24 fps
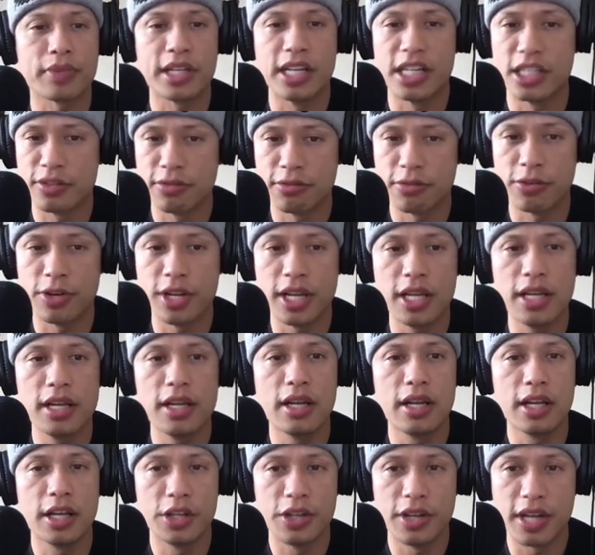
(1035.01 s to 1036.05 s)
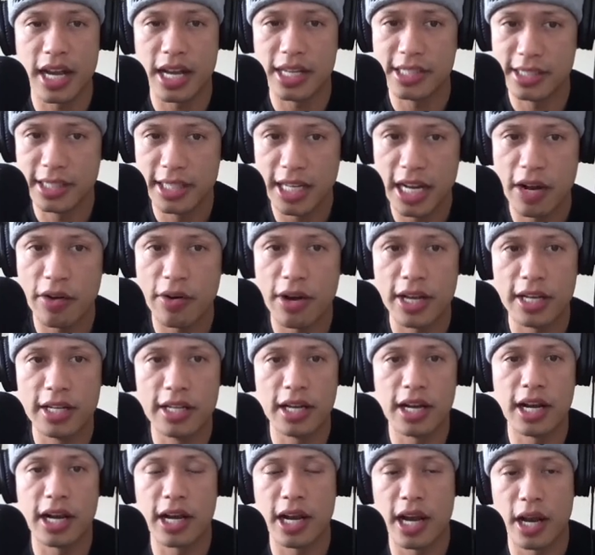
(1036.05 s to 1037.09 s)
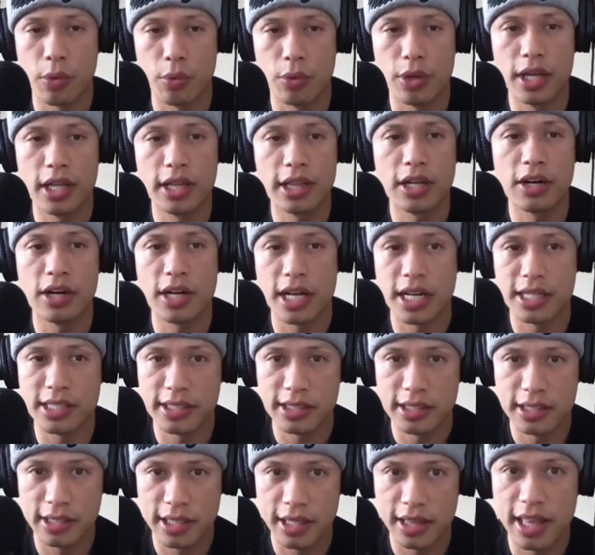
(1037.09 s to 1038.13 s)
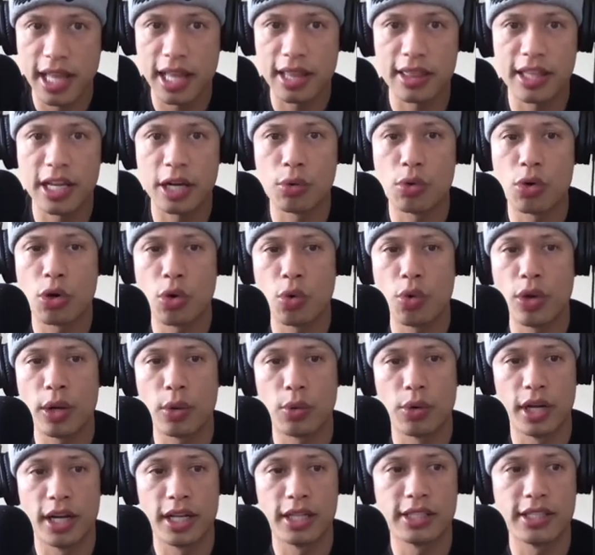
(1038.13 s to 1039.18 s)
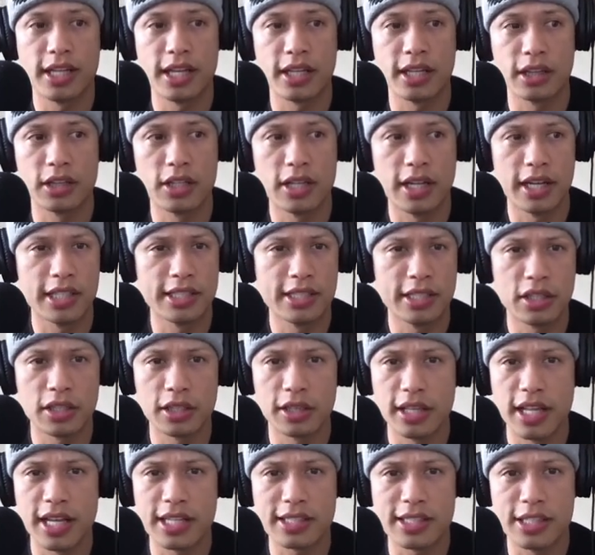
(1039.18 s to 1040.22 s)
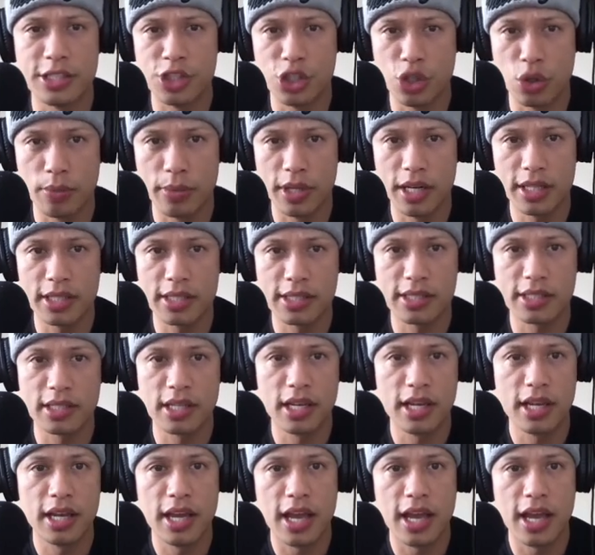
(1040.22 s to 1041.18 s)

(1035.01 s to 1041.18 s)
It's free. You guys seen how I, I went in there and I just did that thing real quick. What, it, take, it took less than two minutes.